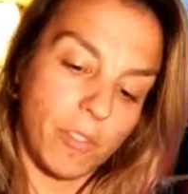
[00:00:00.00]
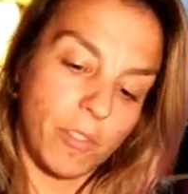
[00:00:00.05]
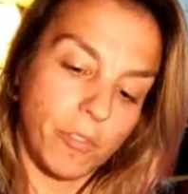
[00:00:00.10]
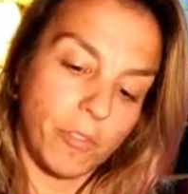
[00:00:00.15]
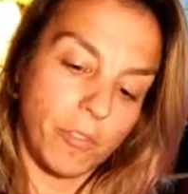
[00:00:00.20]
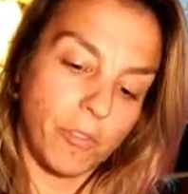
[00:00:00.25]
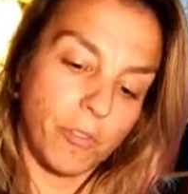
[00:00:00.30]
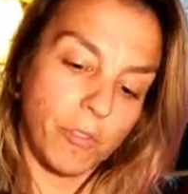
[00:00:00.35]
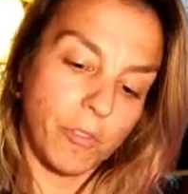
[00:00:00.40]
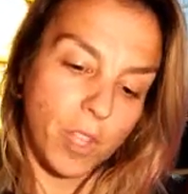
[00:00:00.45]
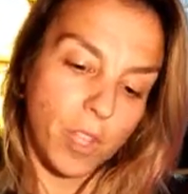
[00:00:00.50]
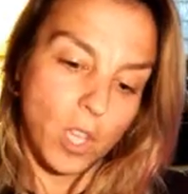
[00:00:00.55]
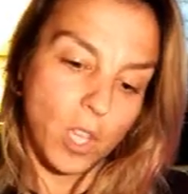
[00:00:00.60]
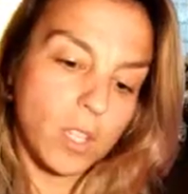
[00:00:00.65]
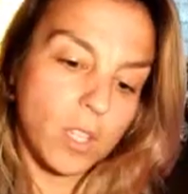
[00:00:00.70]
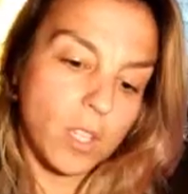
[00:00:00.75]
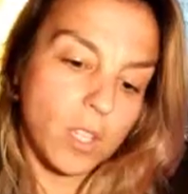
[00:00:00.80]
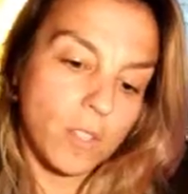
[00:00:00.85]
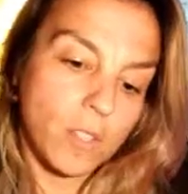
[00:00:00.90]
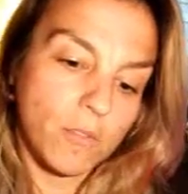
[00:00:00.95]
you can
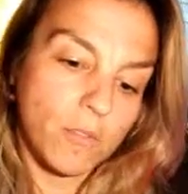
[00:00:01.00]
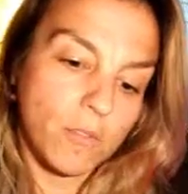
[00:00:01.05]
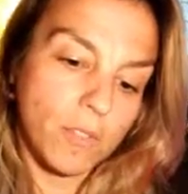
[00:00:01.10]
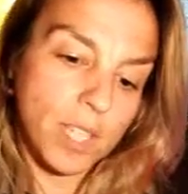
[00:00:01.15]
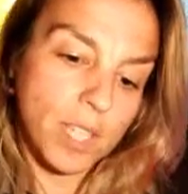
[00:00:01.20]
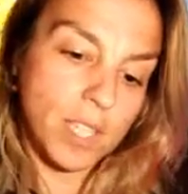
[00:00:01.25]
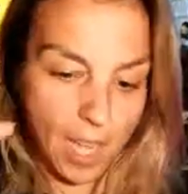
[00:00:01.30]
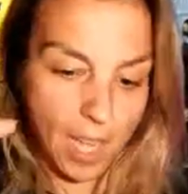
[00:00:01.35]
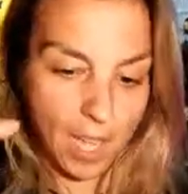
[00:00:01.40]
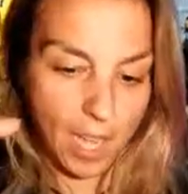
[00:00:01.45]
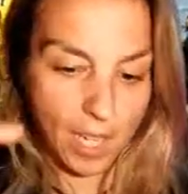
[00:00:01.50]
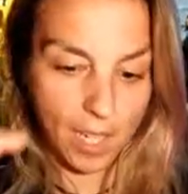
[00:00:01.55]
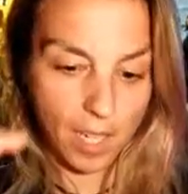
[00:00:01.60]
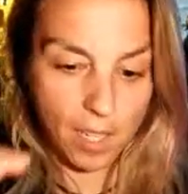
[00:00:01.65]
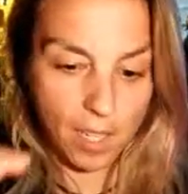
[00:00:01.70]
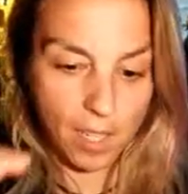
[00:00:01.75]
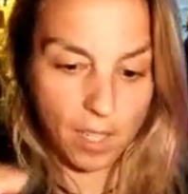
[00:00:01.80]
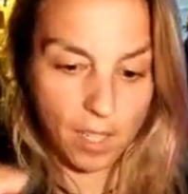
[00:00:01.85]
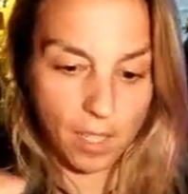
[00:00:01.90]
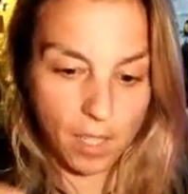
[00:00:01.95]
resonate at
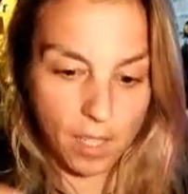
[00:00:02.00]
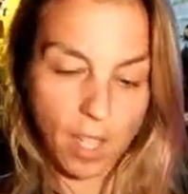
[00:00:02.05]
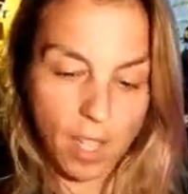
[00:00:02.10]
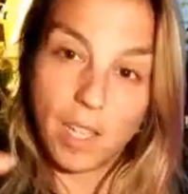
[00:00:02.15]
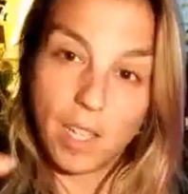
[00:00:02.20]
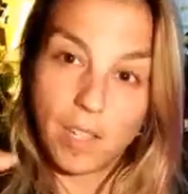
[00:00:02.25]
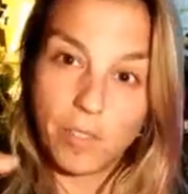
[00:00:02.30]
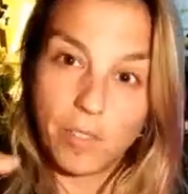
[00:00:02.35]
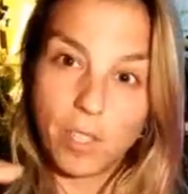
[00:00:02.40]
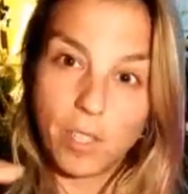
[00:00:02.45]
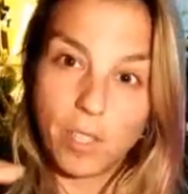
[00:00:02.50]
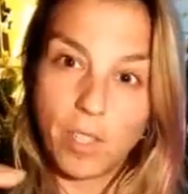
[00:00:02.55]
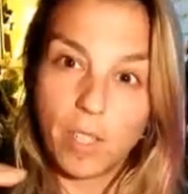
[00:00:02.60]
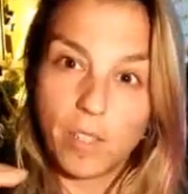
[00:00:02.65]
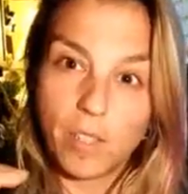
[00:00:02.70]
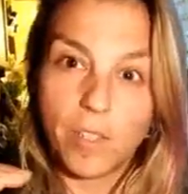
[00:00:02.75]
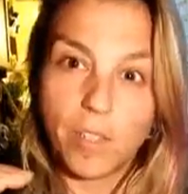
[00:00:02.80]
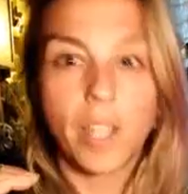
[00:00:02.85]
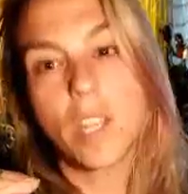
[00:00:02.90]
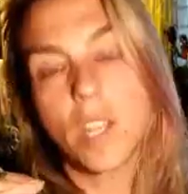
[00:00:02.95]
a level of
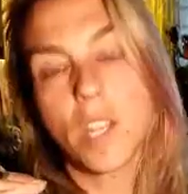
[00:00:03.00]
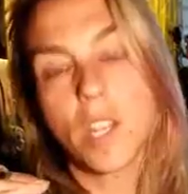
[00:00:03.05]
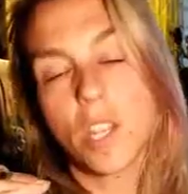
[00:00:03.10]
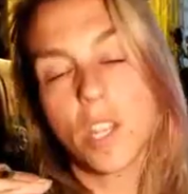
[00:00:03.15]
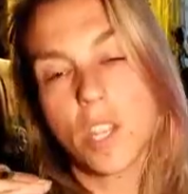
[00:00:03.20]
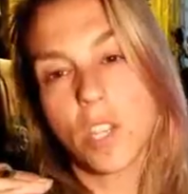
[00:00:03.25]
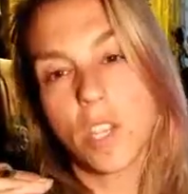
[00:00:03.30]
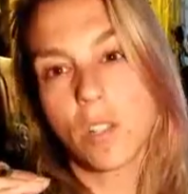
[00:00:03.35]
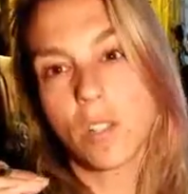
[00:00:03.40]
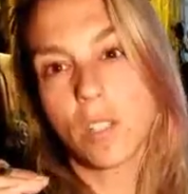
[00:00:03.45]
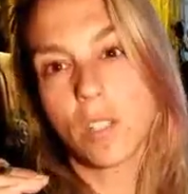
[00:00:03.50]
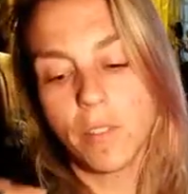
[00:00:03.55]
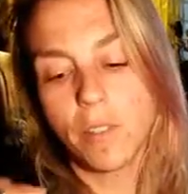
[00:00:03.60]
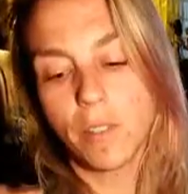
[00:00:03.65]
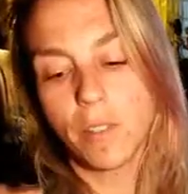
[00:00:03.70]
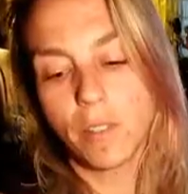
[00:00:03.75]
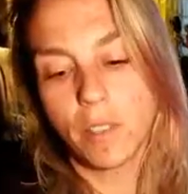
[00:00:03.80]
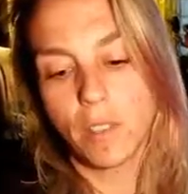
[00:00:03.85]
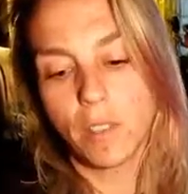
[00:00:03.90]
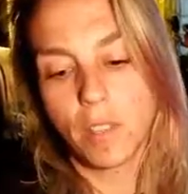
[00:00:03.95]
unconditional love,
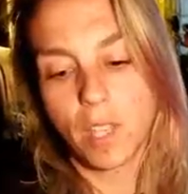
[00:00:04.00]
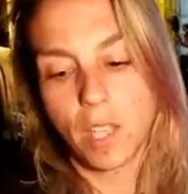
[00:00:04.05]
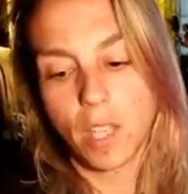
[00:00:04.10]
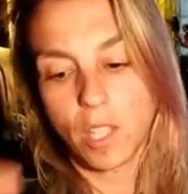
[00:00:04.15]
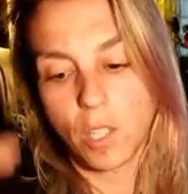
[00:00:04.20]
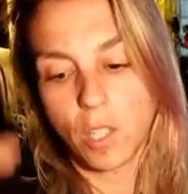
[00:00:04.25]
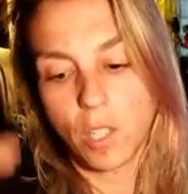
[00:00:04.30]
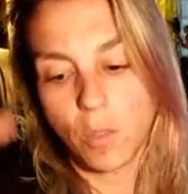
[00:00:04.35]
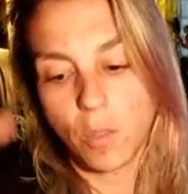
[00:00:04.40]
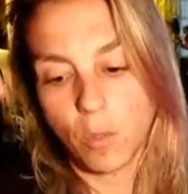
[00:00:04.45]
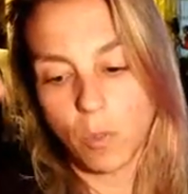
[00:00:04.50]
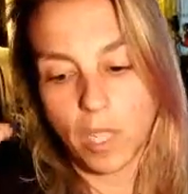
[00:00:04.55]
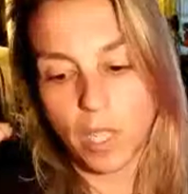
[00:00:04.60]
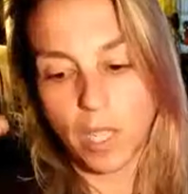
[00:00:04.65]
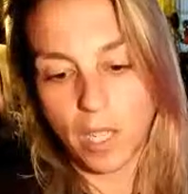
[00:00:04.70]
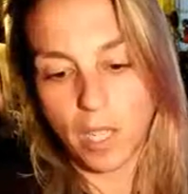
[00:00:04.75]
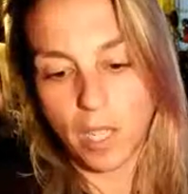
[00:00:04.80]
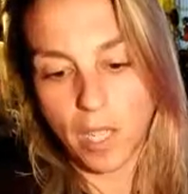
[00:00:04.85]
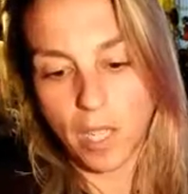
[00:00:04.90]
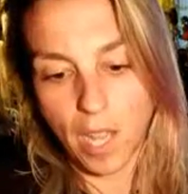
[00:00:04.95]
then you will be in a
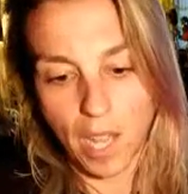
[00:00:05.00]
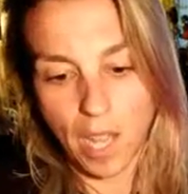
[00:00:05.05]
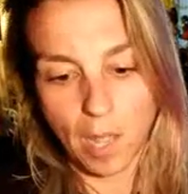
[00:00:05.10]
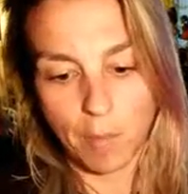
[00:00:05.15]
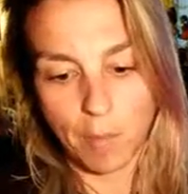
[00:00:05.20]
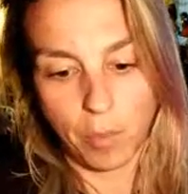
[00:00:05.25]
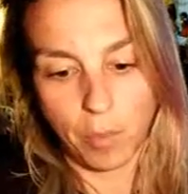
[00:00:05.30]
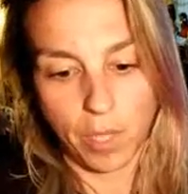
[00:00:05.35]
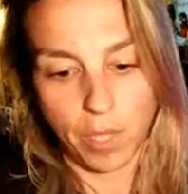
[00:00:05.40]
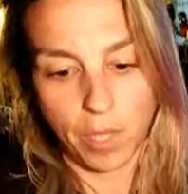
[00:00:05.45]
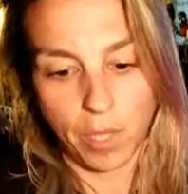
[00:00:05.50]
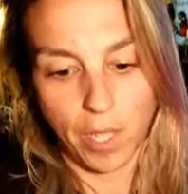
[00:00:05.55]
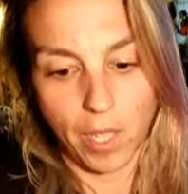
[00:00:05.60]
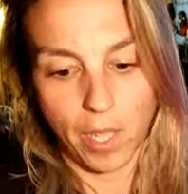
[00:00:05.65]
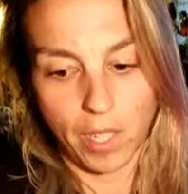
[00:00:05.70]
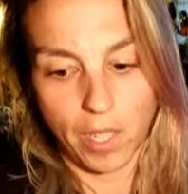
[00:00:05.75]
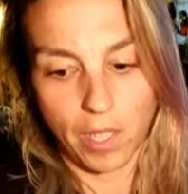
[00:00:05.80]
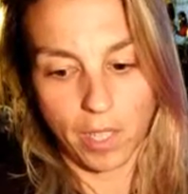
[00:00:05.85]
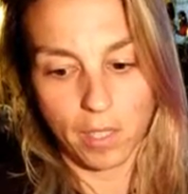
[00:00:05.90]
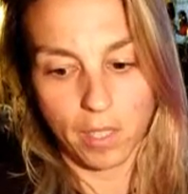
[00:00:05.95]
happier place.
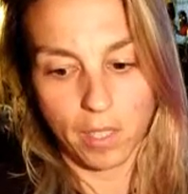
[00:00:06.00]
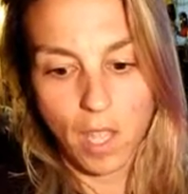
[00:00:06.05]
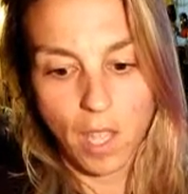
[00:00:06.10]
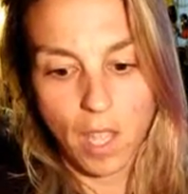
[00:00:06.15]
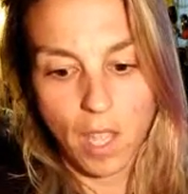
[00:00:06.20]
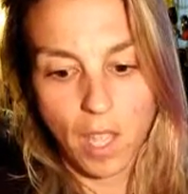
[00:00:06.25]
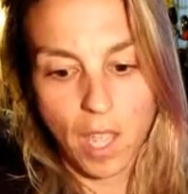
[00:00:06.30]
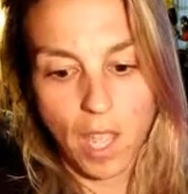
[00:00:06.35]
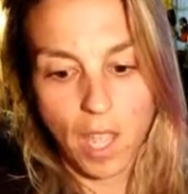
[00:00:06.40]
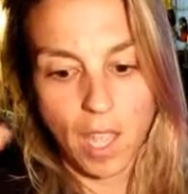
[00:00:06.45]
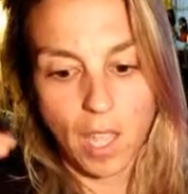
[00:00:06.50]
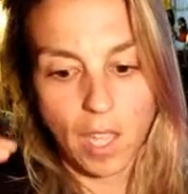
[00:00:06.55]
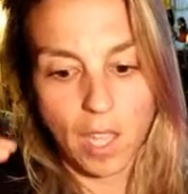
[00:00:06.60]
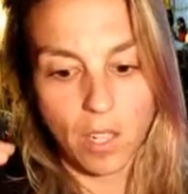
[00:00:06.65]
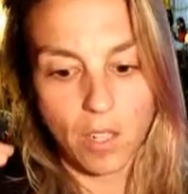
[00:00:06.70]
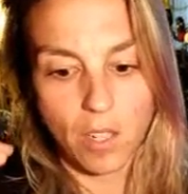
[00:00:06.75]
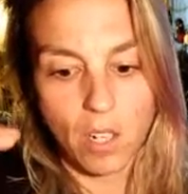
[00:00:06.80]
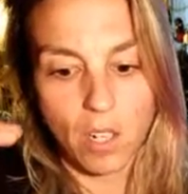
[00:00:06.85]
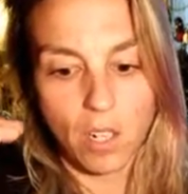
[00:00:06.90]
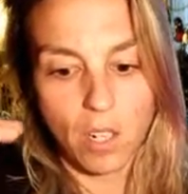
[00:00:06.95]

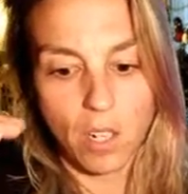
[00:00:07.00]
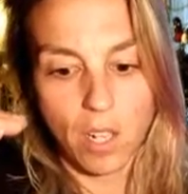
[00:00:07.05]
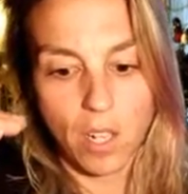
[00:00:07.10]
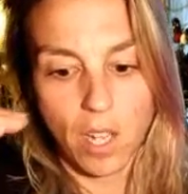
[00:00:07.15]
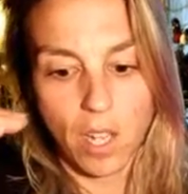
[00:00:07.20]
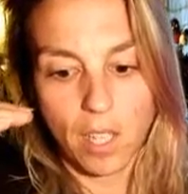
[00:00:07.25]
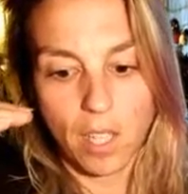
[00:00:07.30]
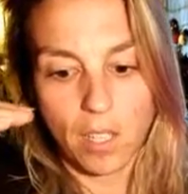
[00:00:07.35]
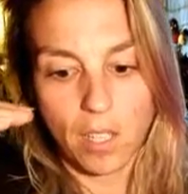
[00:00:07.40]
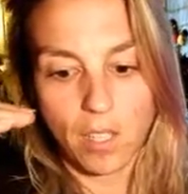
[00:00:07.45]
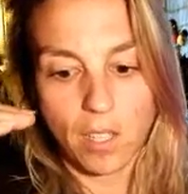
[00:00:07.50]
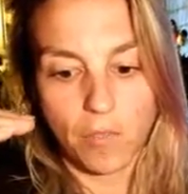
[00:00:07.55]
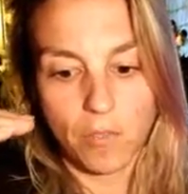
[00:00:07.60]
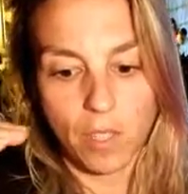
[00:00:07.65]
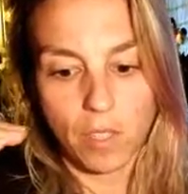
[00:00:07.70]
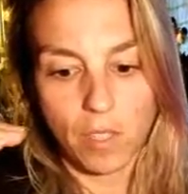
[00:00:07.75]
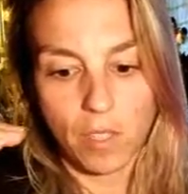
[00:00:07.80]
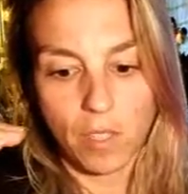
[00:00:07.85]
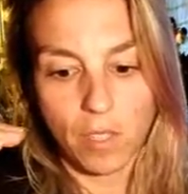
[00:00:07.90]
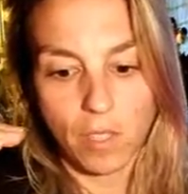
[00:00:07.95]
Anger and different
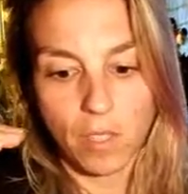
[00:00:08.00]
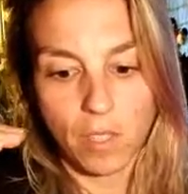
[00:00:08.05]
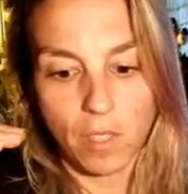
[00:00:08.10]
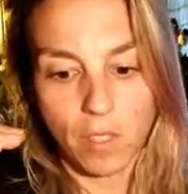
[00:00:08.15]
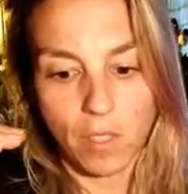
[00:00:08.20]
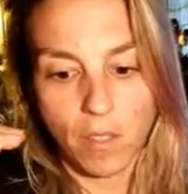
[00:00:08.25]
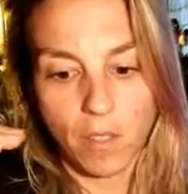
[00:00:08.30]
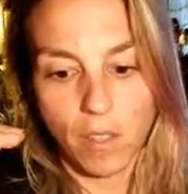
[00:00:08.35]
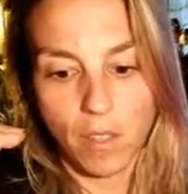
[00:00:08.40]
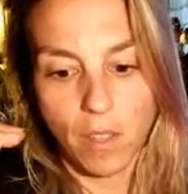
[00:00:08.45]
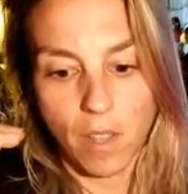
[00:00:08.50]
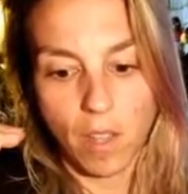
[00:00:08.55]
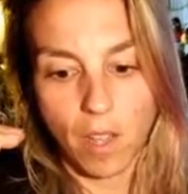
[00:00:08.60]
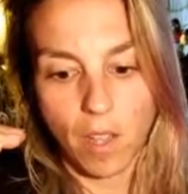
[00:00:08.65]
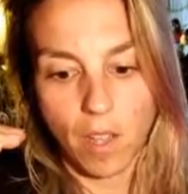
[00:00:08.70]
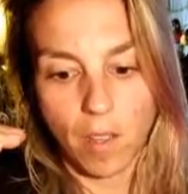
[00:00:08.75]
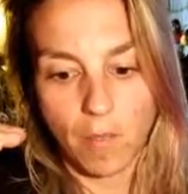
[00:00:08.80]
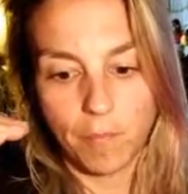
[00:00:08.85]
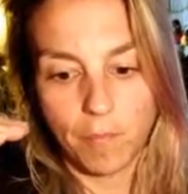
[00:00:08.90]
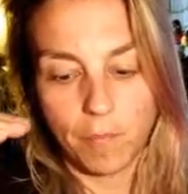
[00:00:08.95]

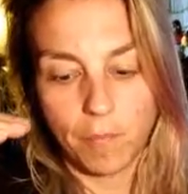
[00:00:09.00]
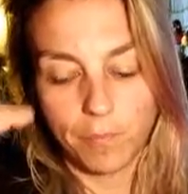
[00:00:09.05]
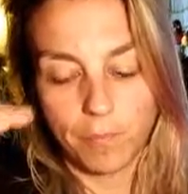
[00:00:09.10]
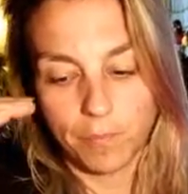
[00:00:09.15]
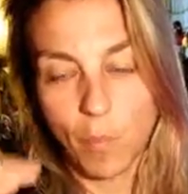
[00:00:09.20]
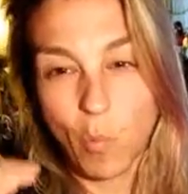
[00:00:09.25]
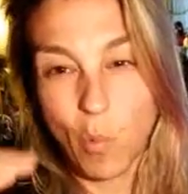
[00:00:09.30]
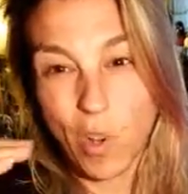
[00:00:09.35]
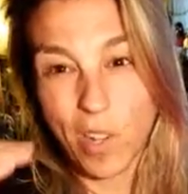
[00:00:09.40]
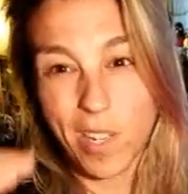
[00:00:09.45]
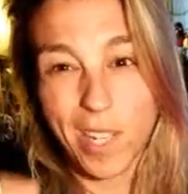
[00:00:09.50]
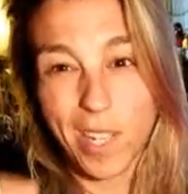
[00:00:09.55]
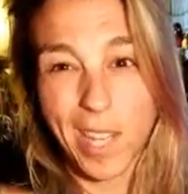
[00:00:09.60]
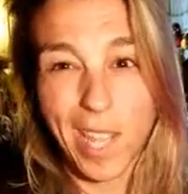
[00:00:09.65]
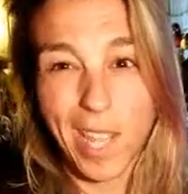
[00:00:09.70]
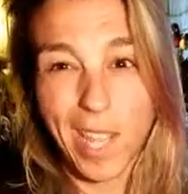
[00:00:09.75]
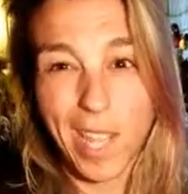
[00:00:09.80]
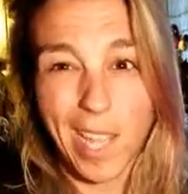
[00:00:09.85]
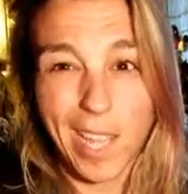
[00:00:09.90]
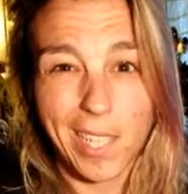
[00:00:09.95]
more
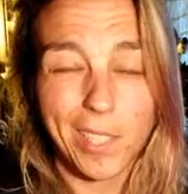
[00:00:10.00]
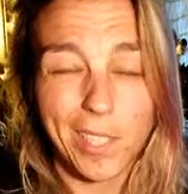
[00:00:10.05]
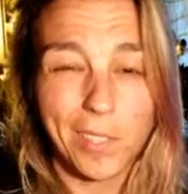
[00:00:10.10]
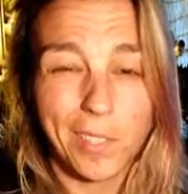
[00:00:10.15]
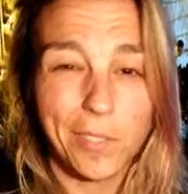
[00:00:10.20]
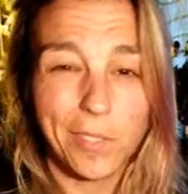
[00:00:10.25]
negative